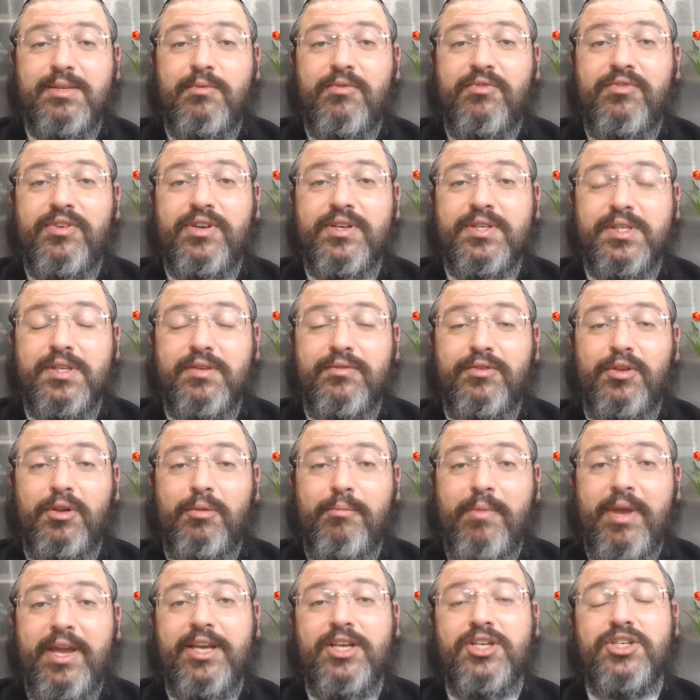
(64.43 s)
first of all
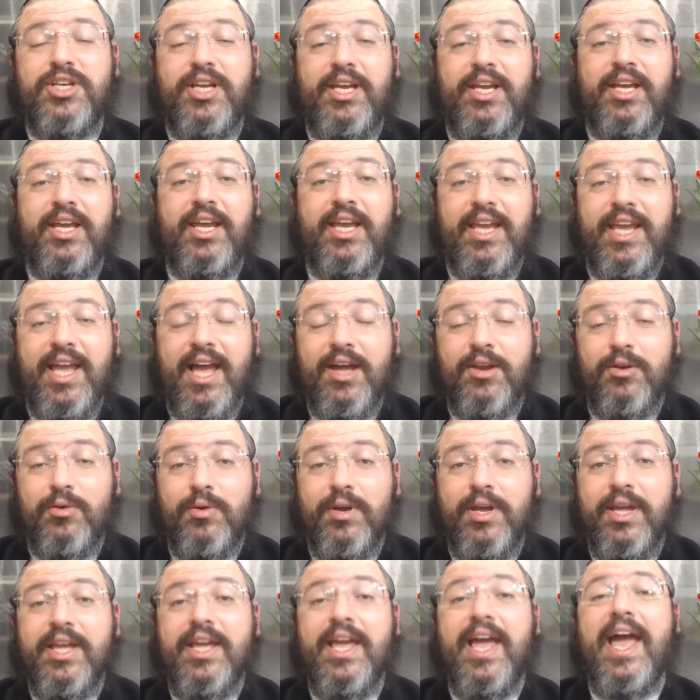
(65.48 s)
make Shehechiyanu
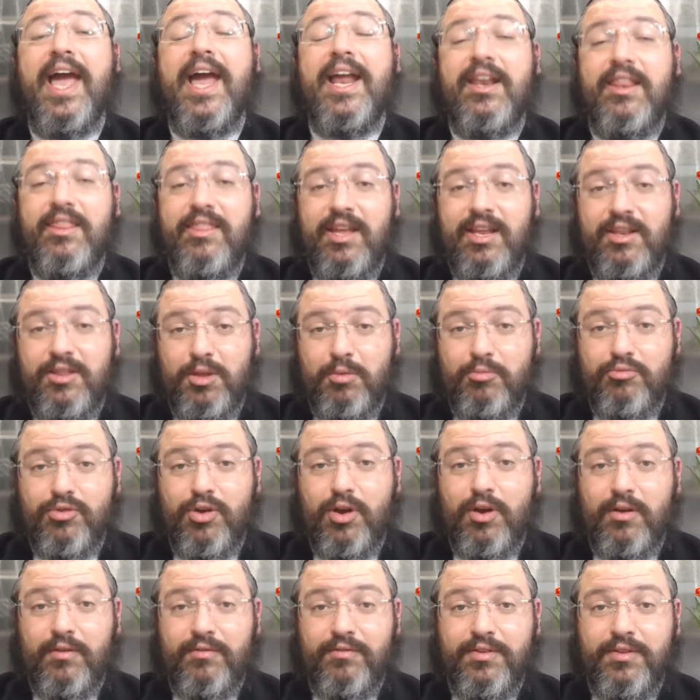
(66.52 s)
and then the
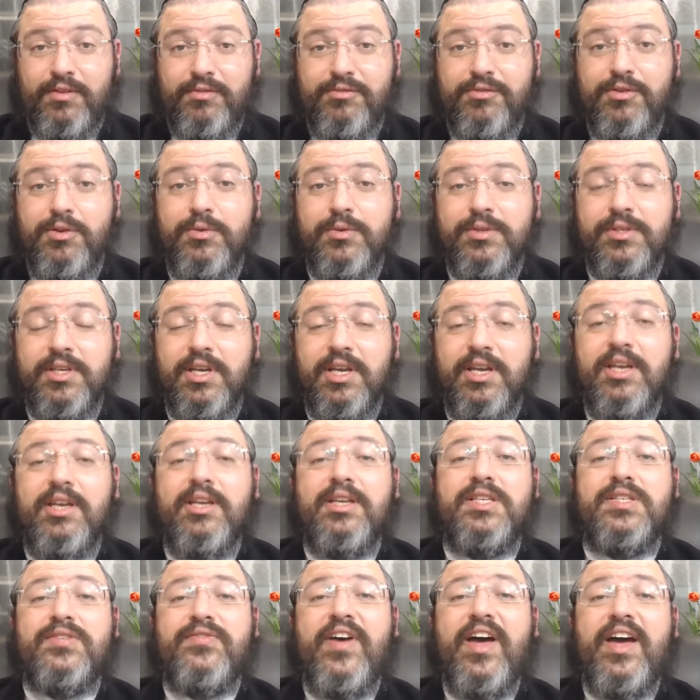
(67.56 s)
bracha for the fruit.
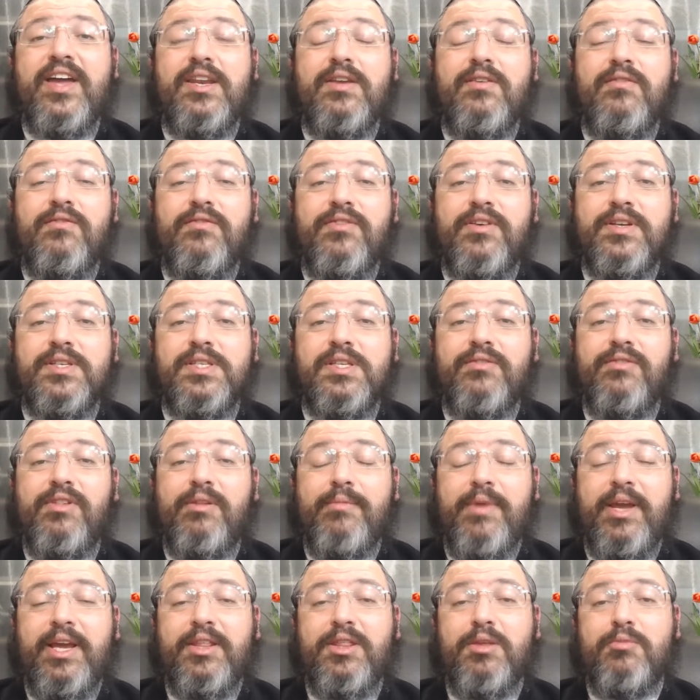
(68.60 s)
Sephardim first of all
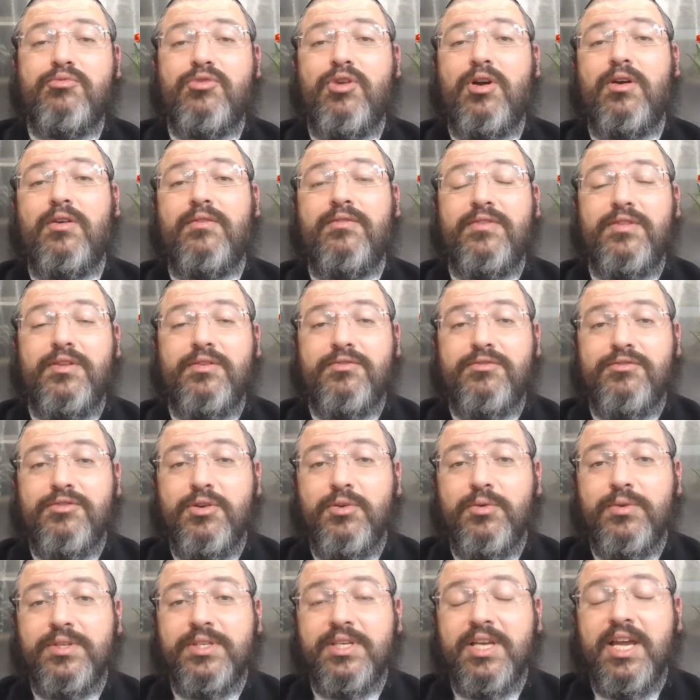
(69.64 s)
make the bracha for the
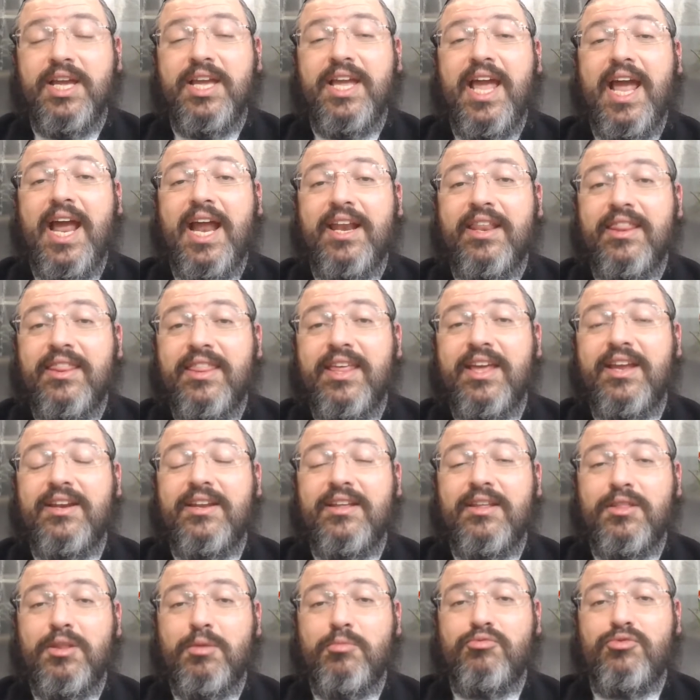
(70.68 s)
fruit and
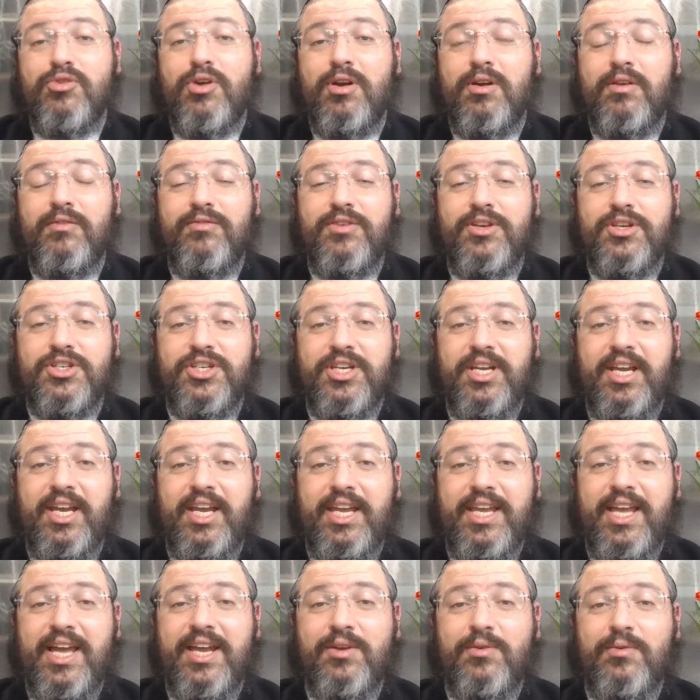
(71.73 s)
then the bracha for
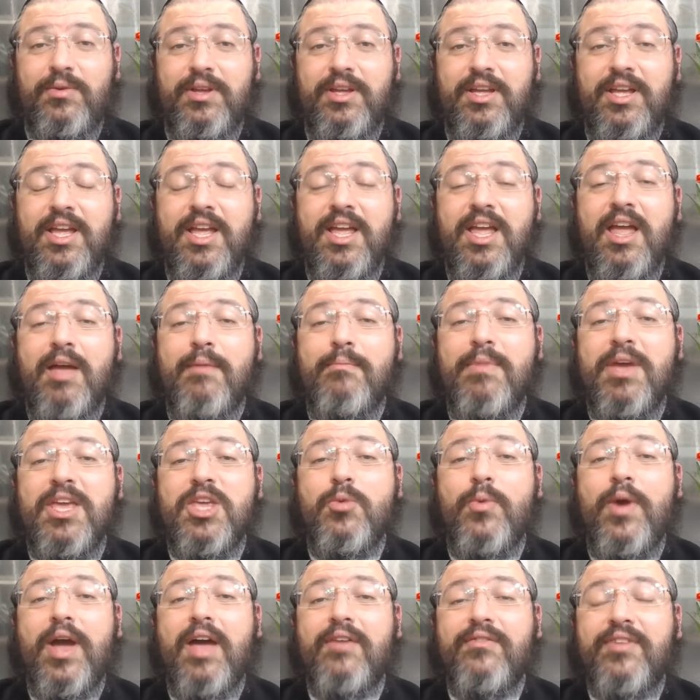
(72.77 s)
Shehechiyanu. May
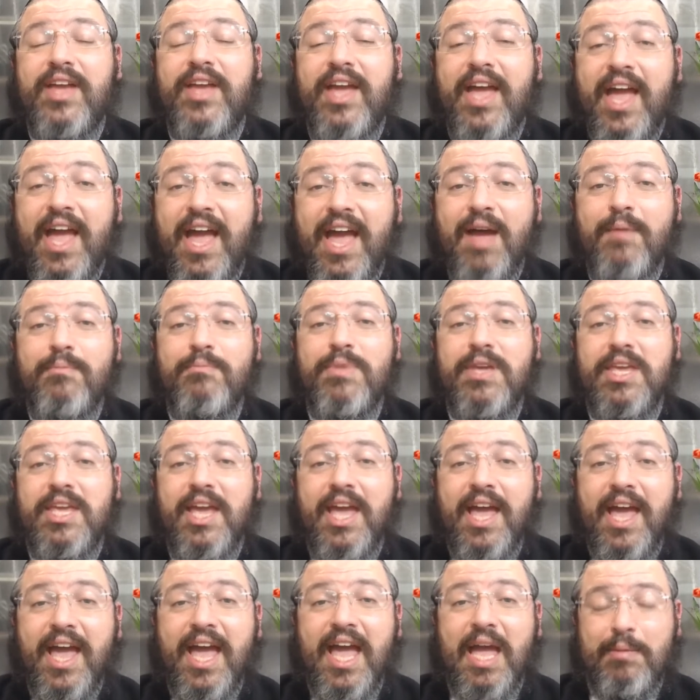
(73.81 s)
you have a happy
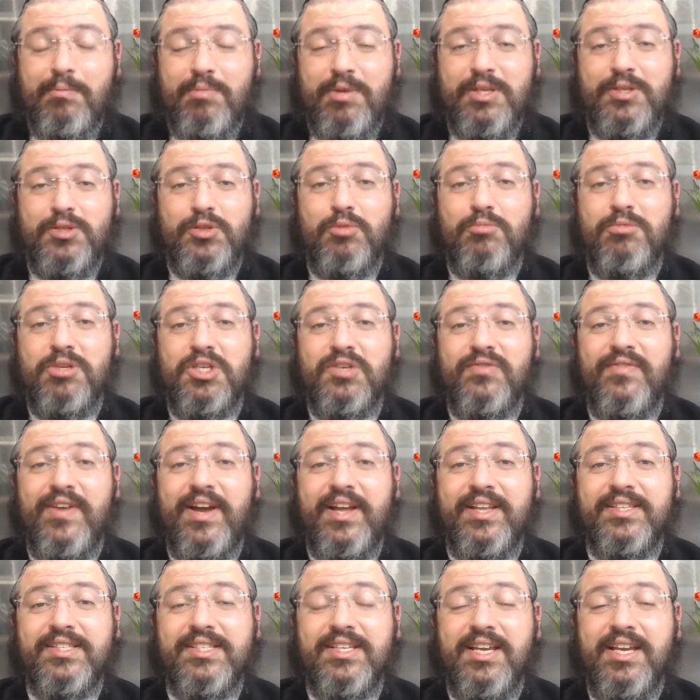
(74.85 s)
Tu
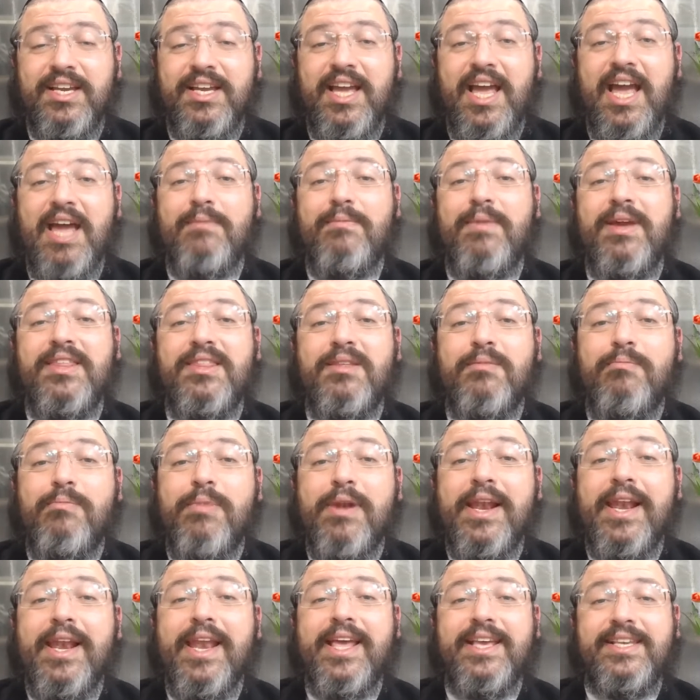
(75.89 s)
Bishvat, and may the
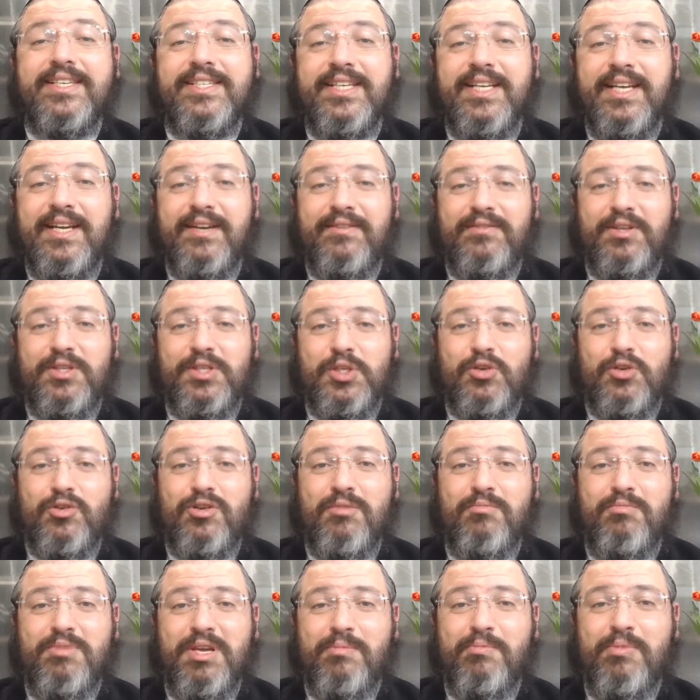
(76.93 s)
blessing of the
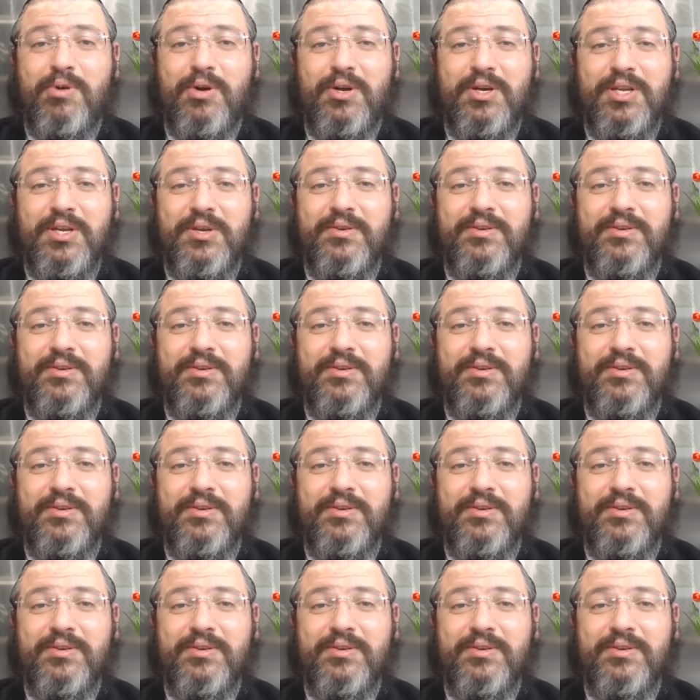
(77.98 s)
Torah be upon you.